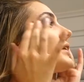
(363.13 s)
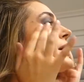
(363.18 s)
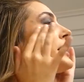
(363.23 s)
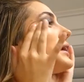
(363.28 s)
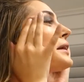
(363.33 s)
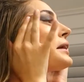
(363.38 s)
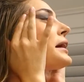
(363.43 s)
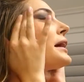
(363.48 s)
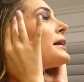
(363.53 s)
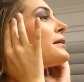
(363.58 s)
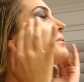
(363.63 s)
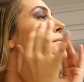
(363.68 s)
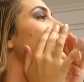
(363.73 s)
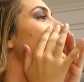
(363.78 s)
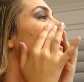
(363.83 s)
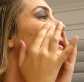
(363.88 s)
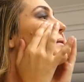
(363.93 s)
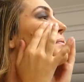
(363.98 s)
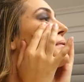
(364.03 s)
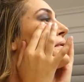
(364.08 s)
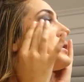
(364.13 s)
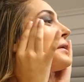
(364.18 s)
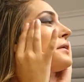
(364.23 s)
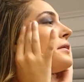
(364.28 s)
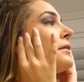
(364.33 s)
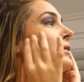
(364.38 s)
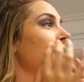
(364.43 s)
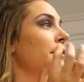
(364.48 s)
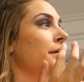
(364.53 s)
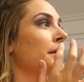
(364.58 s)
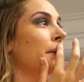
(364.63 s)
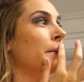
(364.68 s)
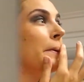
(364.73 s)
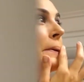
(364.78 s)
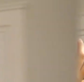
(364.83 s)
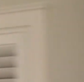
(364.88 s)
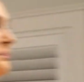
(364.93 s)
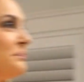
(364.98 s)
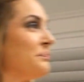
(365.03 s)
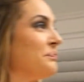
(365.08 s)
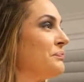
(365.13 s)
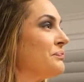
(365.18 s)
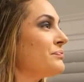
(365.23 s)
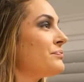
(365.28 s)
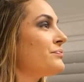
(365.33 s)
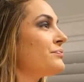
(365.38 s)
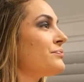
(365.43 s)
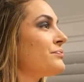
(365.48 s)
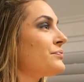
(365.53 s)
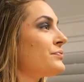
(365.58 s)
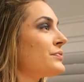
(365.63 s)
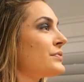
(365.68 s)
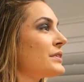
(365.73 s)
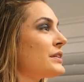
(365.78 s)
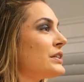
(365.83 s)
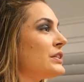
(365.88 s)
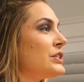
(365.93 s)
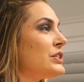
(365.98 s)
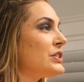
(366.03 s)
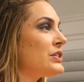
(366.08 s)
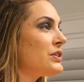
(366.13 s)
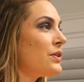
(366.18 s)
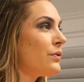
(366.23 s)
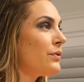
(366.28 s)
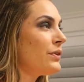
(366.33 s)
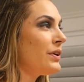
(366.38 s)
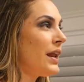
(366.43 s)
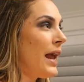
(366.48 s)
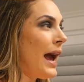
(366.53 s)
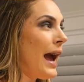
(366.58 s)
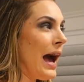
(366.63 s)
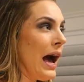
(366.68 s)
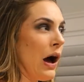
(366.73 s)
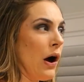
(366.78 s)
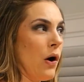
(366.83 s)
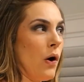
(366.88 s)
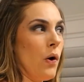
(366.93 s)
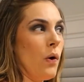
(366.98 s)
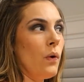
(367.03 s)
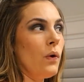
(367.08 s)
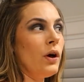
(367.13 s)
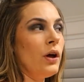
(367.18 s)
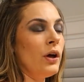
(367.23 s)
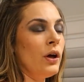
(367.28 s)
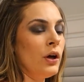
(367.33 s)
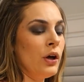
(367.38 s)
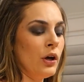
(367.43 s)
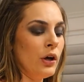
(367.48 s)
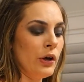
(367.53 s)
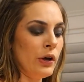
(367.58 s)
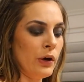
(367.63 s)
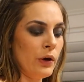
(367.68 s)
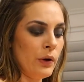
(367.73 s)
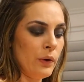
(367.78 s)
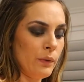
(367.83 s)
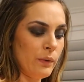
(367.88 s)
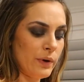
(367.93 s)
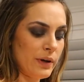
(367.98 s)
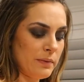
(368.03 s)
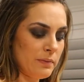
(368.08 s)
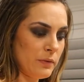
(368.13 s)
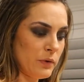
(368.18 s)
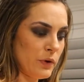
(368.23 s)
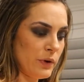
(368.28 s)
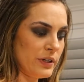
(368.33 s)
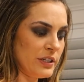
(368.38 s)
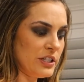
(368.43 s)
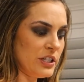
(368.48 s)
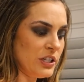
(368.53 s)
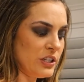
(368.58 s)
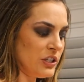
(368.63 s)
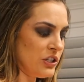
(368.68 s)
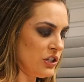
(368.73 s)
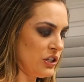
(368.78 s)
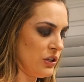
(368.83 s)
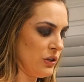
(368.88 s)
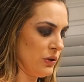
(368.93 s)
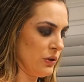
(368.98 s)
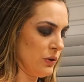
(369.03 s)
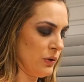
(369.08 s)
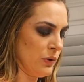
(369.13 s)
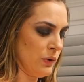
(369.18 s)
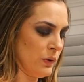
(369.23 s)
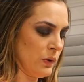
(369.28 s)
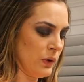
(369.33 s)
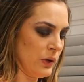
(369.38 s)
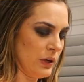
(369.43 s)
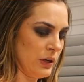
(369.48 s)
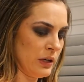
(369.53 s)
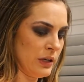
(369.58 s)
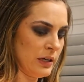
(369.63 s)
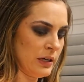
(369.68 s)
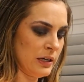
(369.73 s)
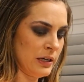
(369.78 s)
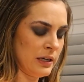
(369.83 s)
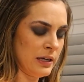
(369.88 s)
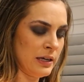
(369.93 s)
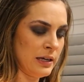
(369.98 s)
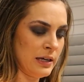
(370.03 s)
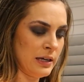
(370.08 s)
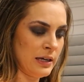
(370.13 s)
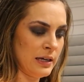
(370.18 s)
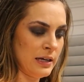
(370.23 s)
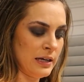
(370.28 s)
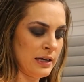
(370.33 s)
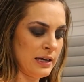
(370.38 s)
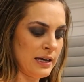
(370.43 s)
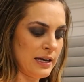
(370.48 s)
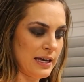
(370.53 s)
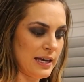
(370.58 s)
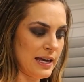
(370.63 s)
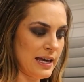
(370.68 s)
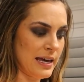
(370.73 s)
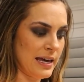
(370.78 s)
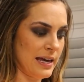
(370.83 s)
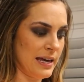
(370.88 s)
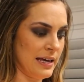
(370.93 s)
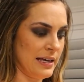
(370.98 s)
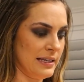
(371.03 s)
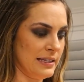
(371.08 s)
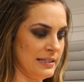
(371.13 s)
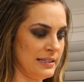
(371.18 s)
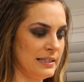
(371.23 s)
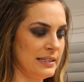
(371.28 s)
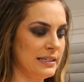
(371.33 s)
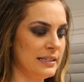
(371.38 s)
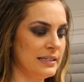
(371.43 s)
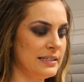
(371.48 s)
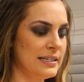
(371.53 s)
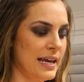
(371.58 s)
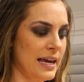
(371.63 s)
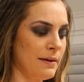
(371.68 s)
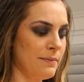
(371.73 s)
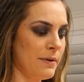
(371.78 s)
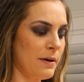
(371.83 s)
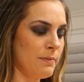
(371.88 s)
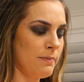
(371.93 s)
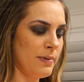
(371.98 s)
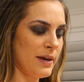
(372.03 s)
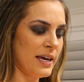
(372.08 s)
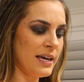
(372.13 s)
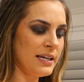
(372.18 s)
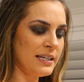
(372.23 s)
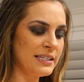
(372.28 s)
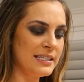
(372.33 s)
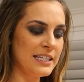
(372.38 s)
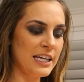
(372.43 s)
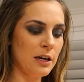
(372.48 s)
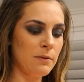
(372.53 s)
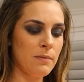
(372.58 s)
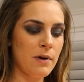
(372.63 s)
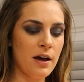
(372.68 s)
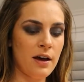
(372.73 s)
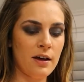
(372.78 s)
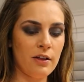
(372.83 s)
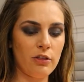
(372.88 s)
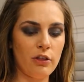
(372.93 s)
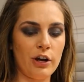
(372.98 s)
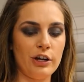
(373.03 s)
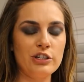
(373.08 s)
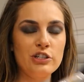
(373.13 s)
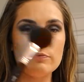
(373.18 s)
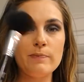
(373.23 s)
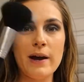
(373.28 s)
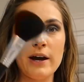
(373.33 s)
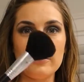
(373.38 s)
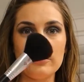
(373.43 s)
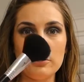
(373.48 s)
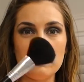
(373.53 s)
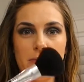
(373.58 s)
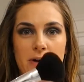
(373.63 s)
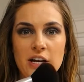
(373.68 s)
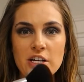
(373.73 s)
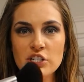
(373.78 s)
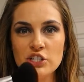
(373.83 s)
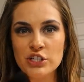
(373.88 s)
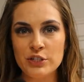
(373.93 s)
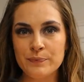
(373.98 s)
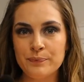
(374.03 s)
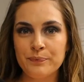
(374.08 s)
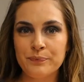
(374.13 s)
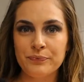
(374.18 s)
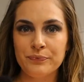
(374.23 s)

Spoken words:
and kind of bring it up a little. Okay. So now what I'm going to do is take my big Sigma large powder brush.